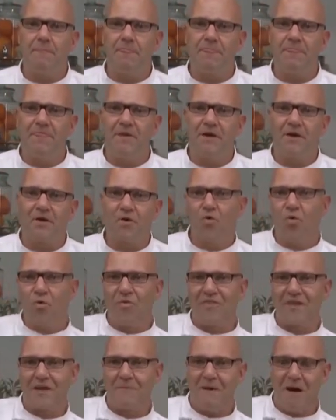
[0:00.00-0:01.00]
The cool
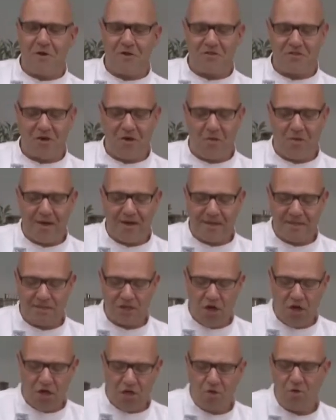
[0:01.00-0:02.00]
thing about it, though, is
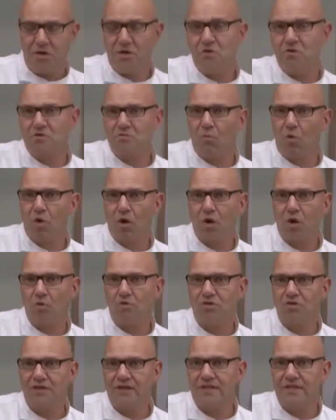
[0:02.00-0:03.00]
you can use more
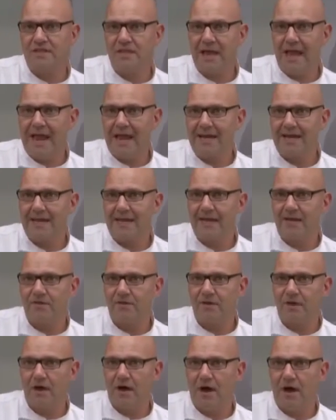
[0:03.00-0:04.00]
goat cheese and
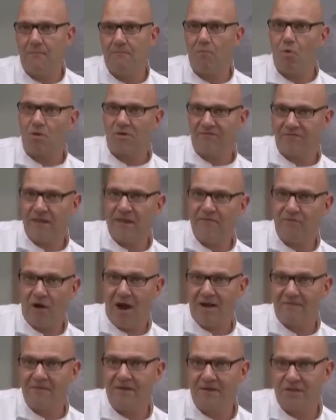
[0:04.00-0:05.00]
get more flavor
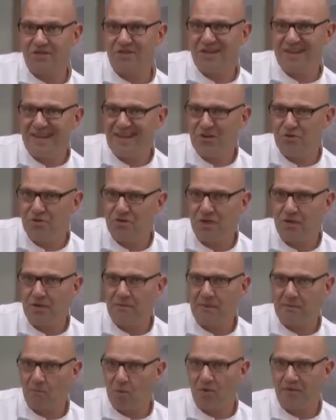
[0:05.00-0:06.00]
out of it because you need to use a
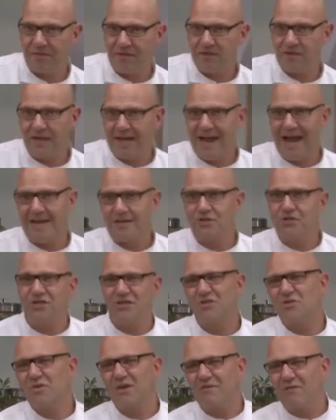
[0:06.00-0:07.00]
little bit more. Things like cottage
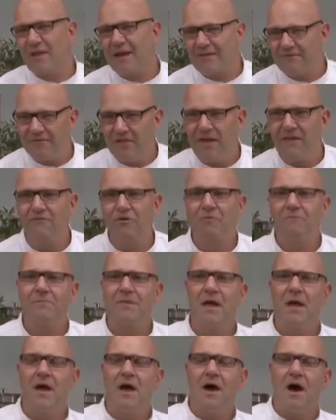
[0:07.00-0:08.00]
cheese don't have a lot of flavor.
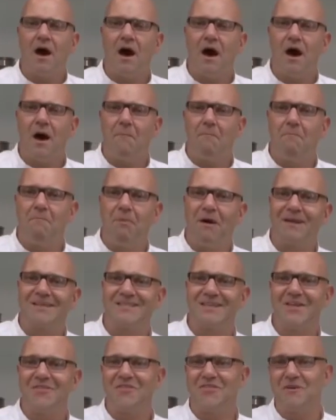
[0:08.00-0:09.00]

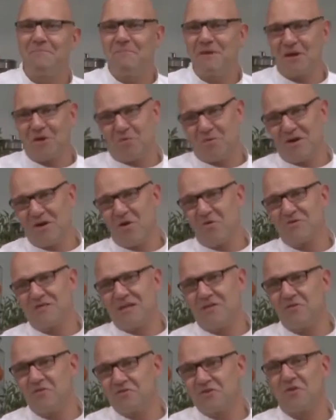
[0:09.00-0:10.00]
But the Pecorinos
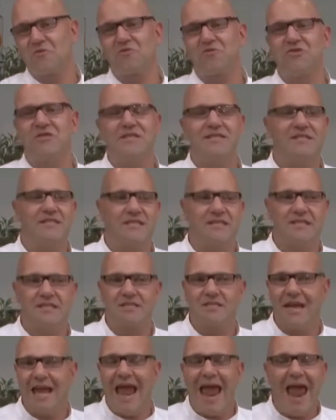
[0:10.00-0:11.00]
and those other
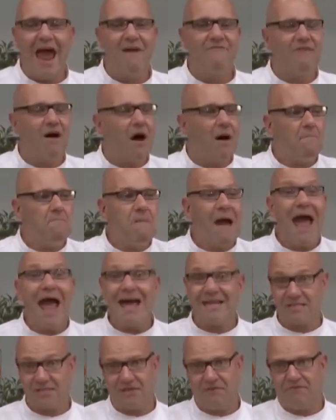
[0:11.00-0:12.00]
cheeses have a
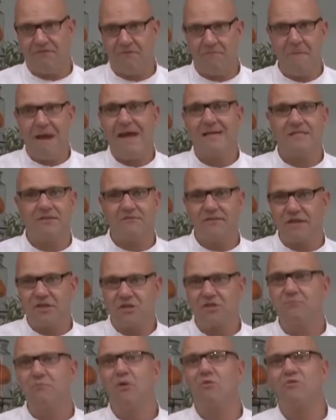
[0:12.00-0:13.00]
massive, massive
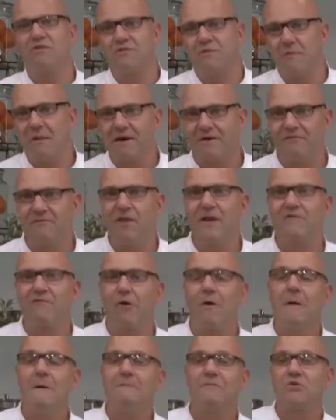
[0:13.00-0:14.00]
explosive amount of
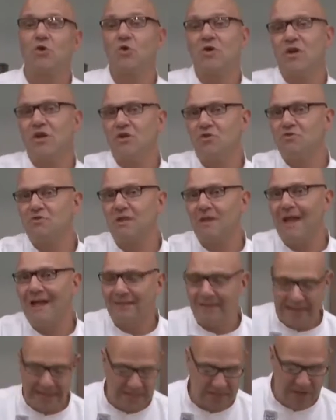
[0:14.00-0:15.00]
flavor, so you can use a
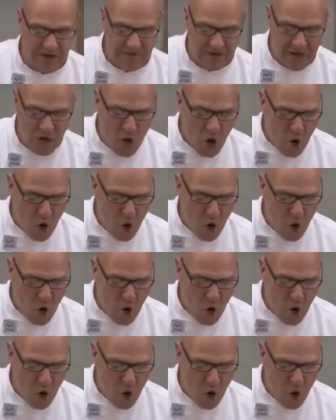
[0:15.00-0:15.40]
lot less of it.